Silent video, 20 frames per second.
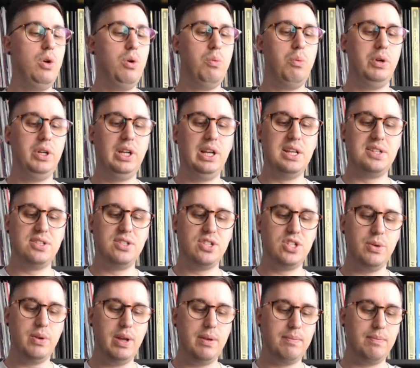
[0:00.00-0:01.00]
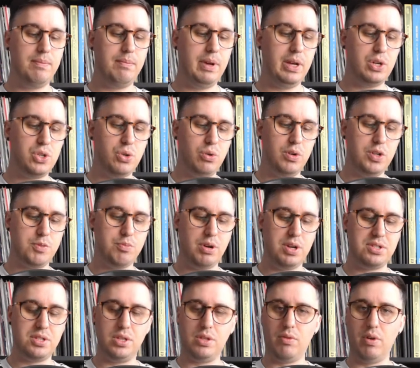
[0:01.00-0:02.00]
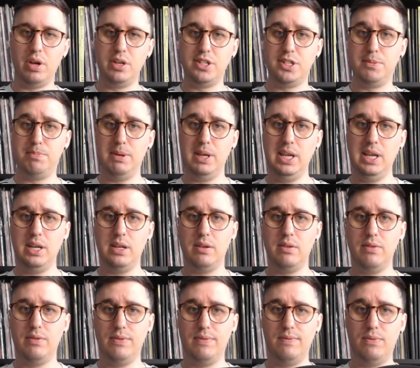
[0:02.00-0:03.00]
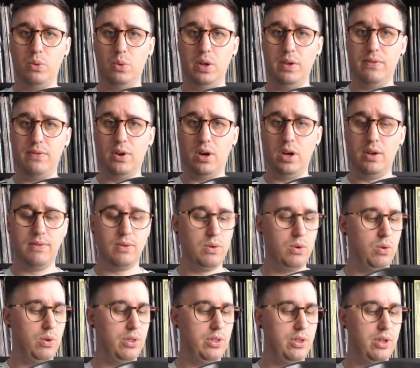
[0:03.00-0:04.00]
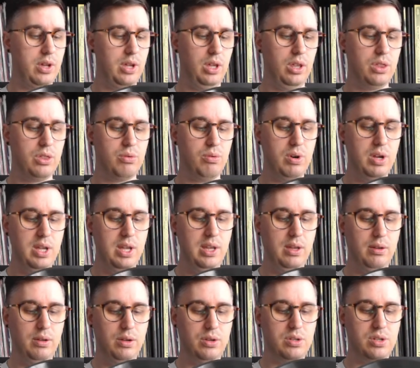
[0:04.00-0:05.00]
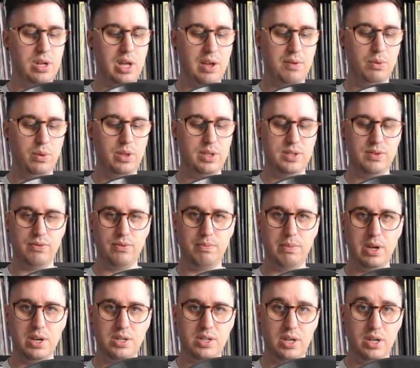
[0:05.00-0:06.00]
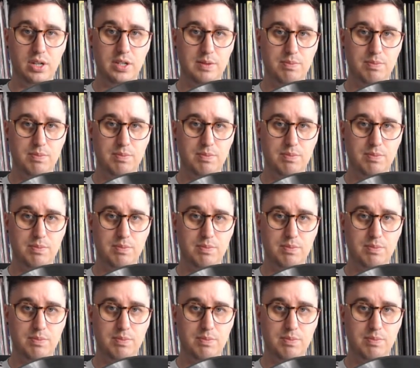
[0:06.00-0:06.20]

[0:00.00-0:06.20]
When you listen to it, make sure it's pressed at the right speed, 45 or 33. You should have all this information in the